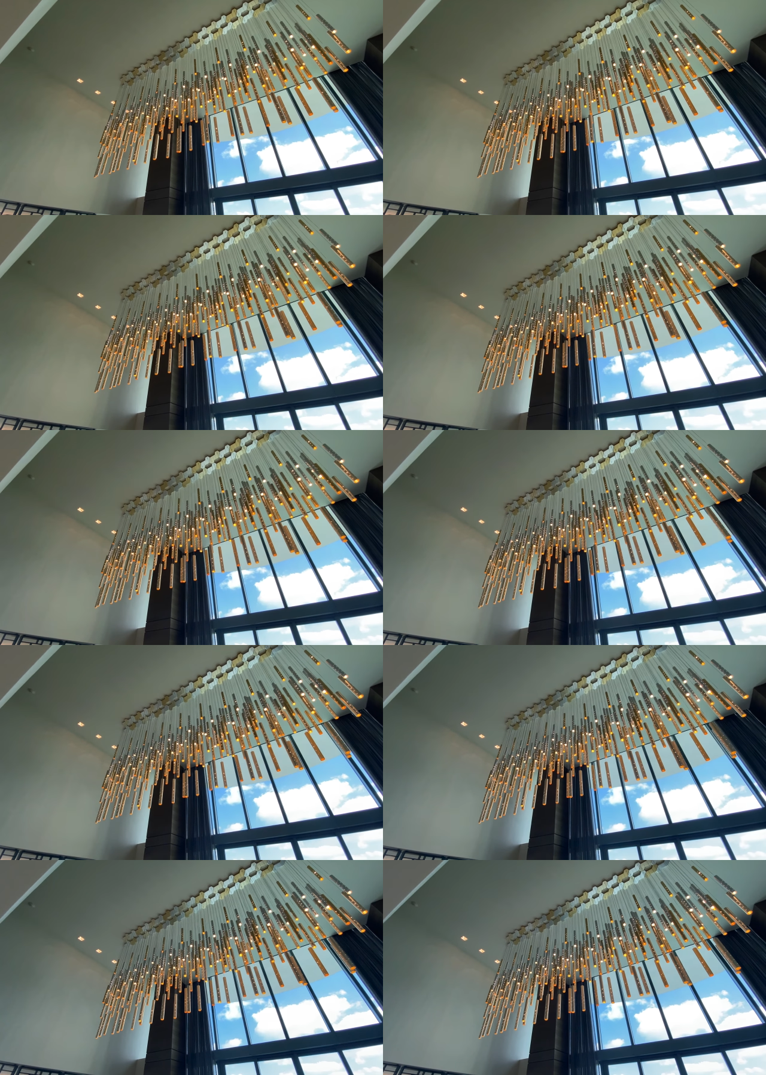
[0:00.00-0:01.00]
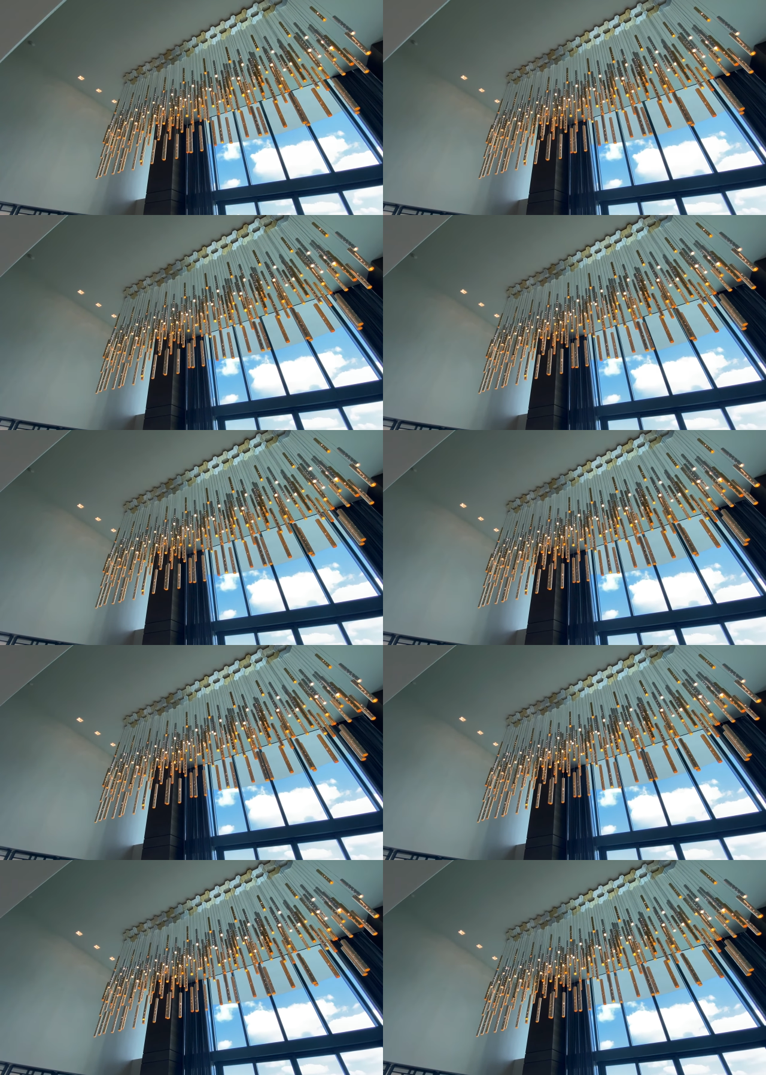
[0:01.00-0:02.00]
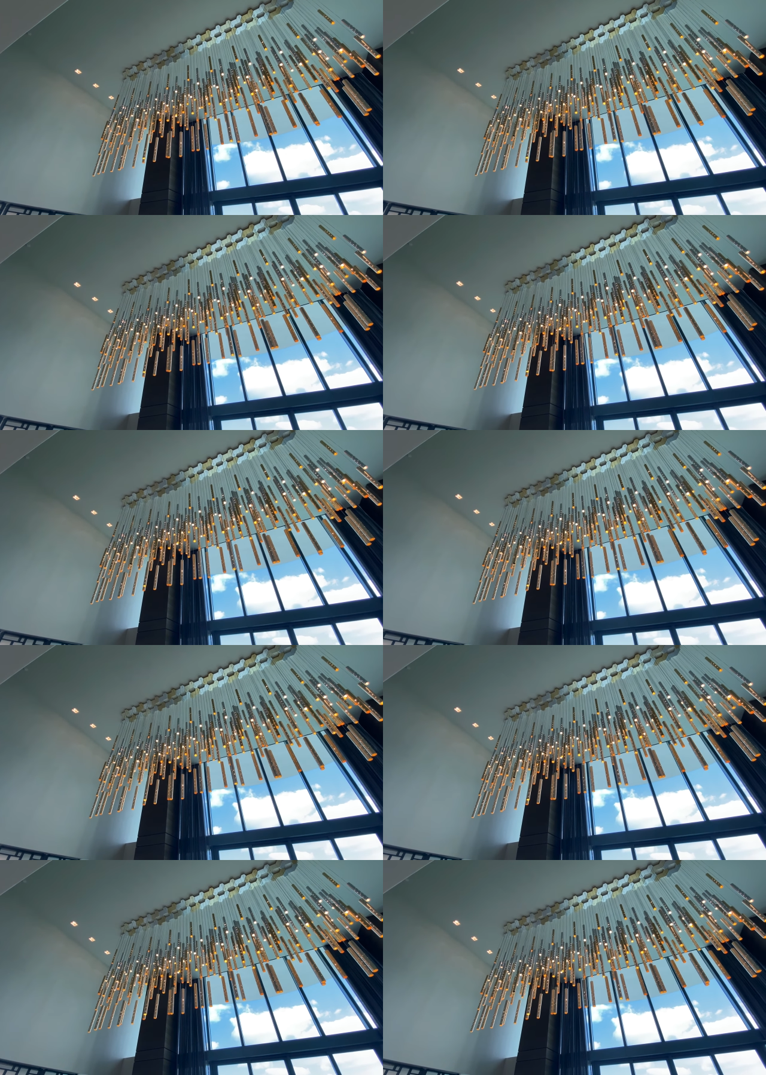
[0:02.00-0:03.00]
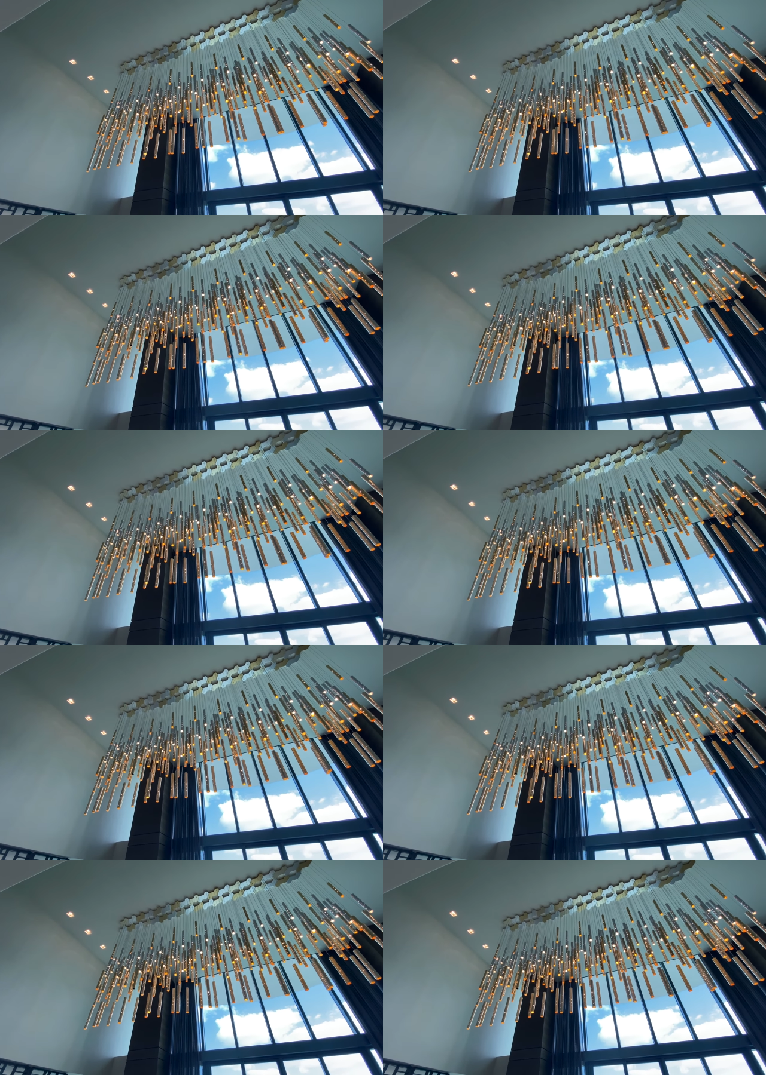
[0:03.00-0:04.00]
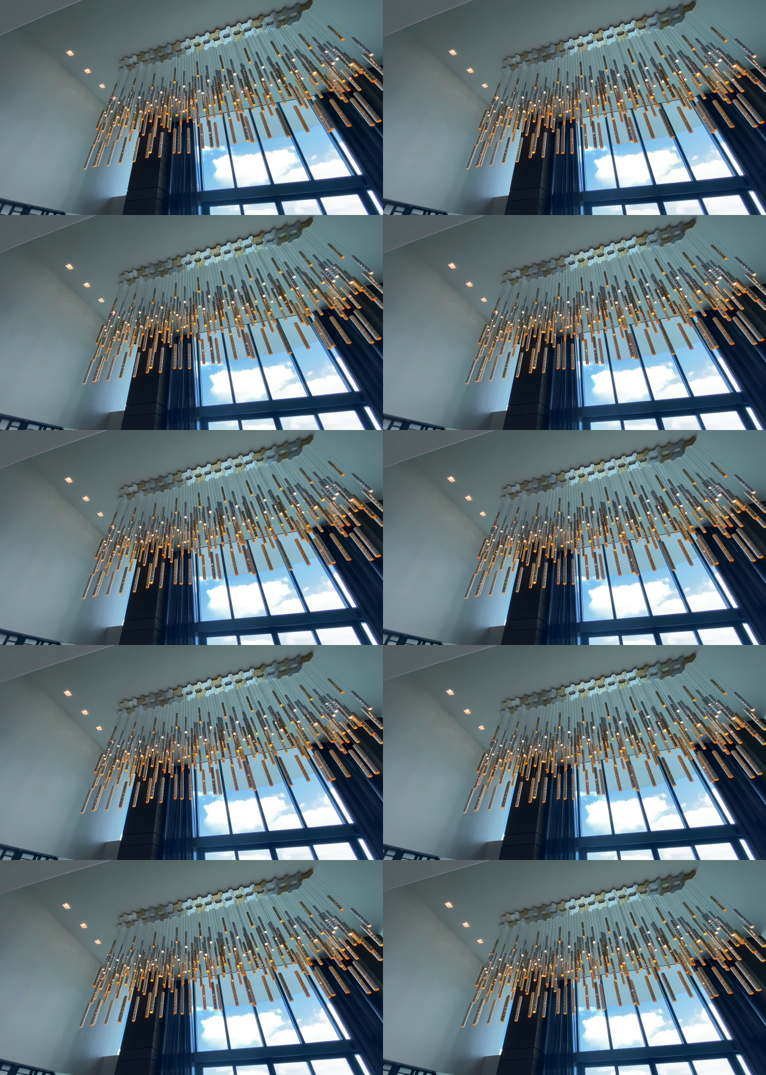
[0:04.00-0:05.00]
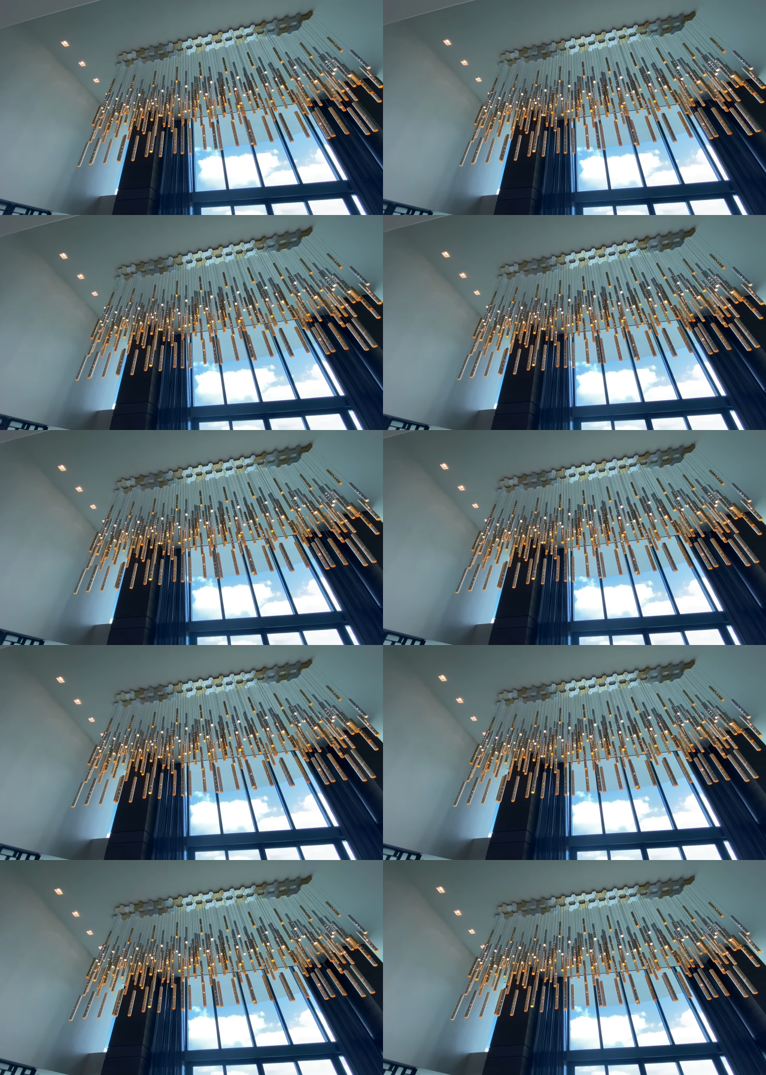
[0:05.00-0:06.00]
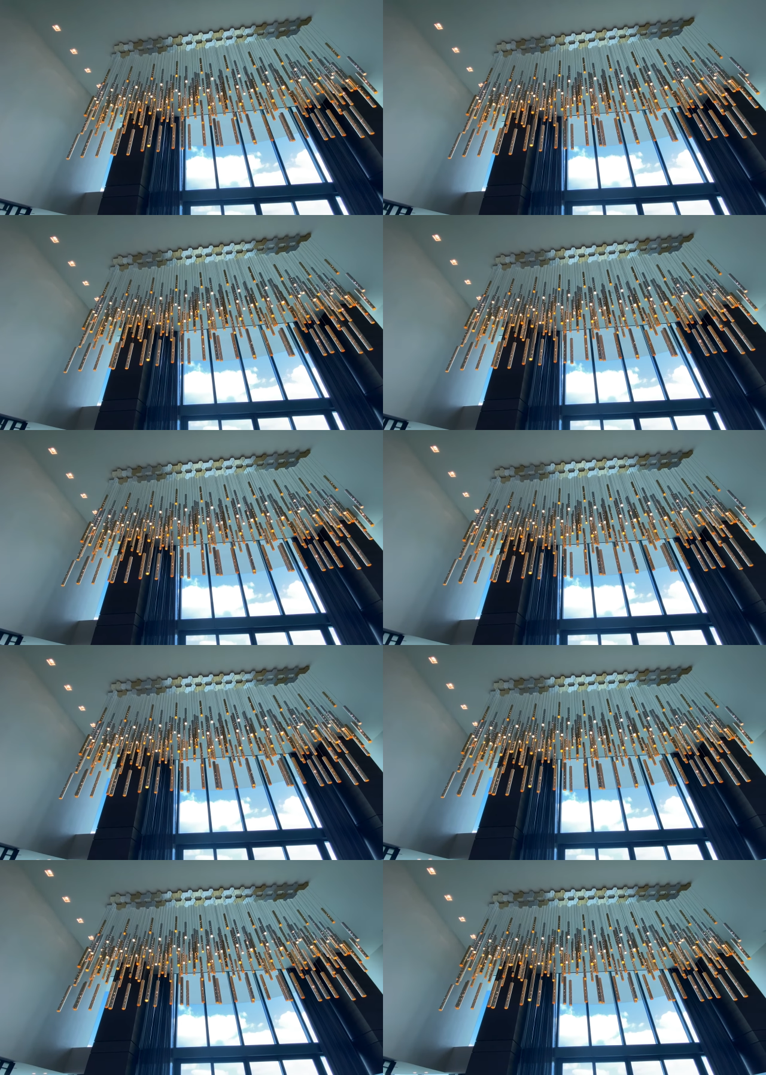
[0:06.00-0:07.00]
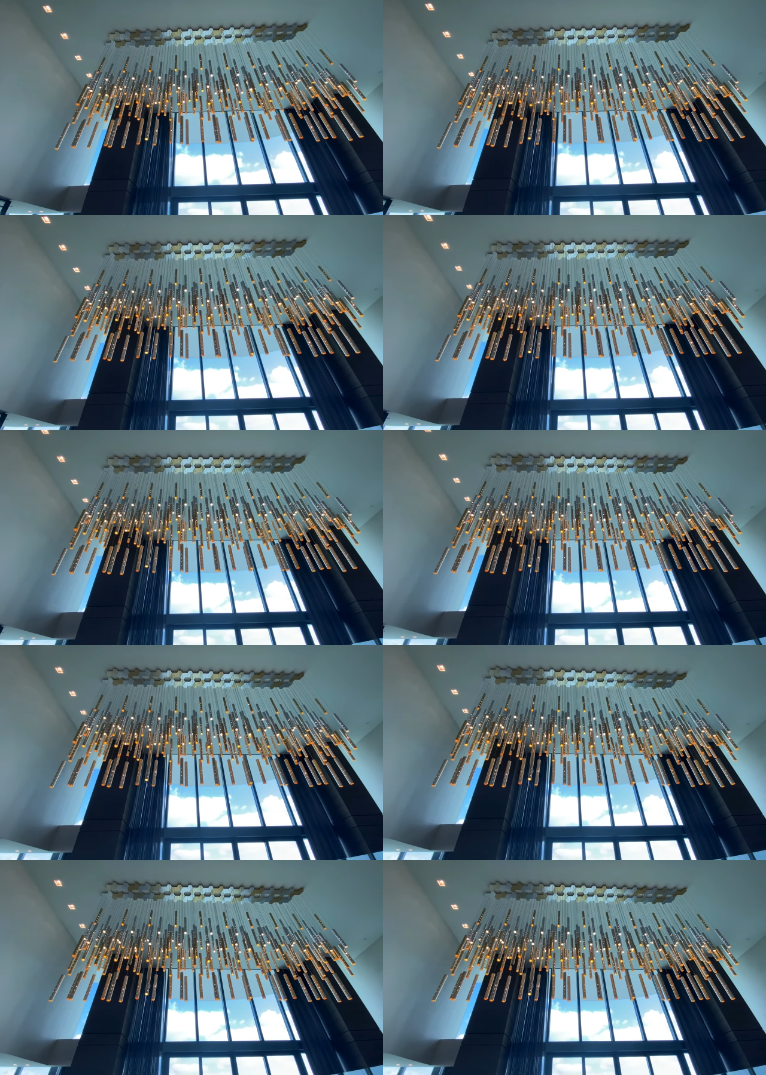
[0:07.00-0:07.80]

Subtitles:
Nobody's mouth can be seen.